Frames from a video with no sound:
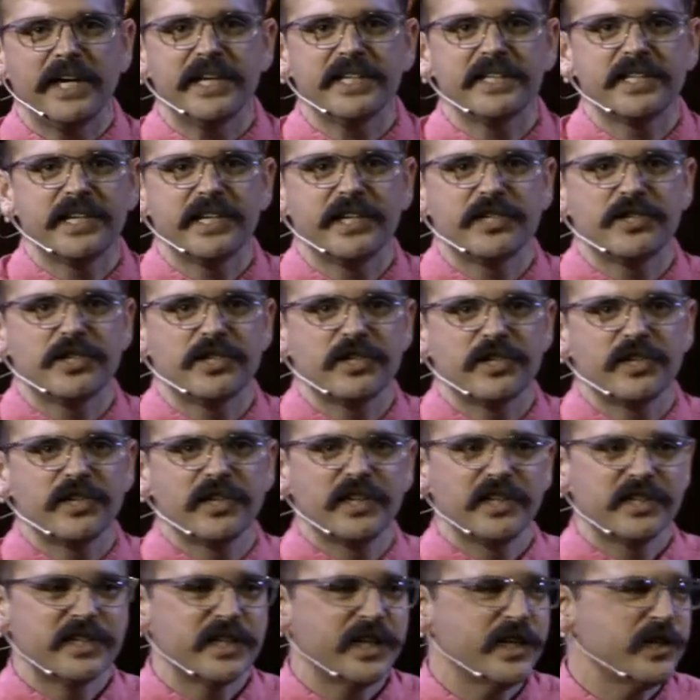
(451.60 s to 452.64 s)
attention to the
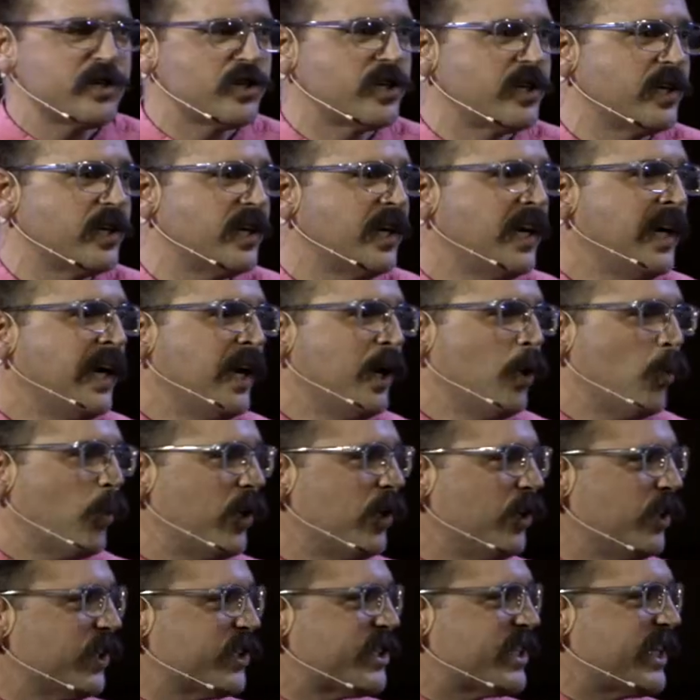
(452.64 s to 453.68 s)
tension? What it
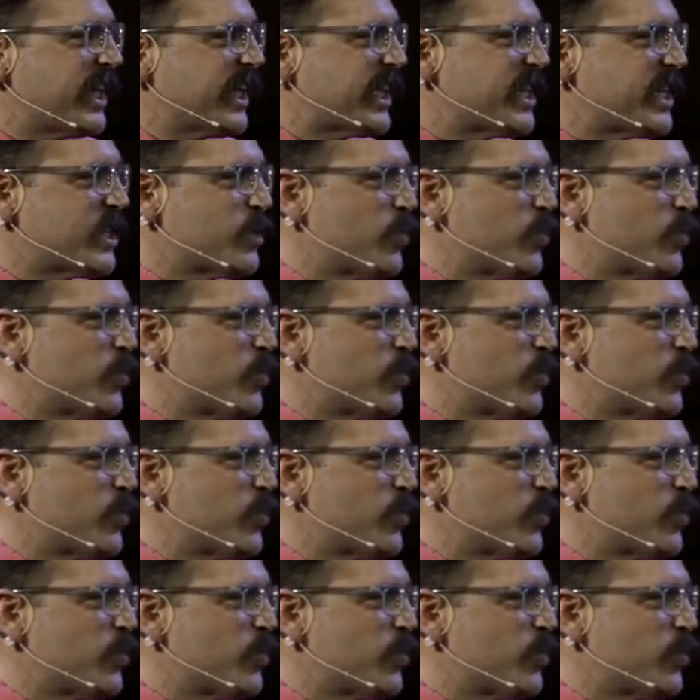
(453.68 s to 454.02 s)
looks like is